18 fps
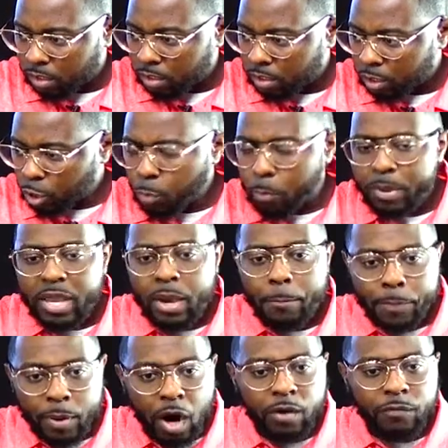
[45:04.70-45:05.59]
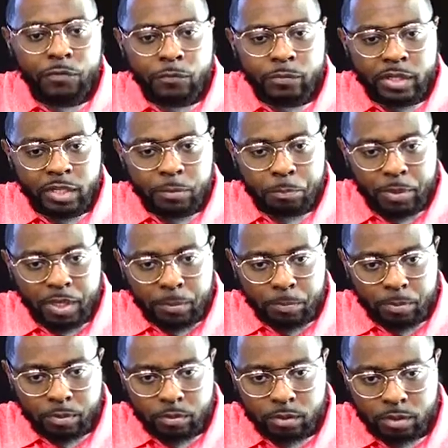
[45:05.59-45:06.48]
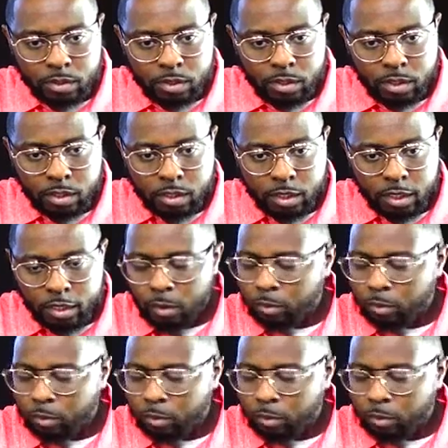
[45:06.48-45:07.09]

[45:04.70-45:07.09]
You be apart from these people, and